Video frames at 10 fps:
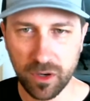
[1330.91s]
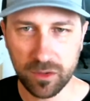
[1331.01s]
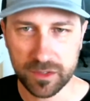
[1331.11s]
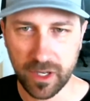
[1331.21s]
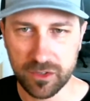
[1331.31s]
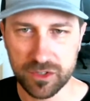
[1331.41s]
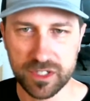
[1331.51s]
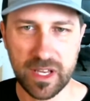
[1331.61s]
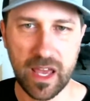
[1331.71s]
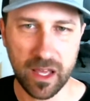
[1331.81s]
if we
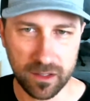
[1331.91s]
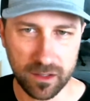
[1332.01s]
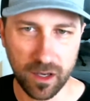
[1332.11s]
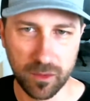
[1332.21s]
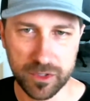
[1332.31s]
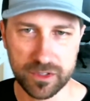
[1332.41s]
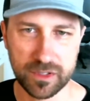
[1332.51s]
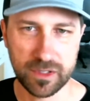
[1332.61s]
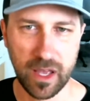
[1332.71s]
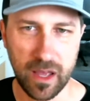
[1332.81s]
don't understand
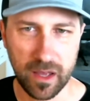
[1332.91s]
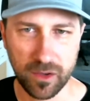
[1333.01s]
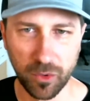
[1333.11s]
what's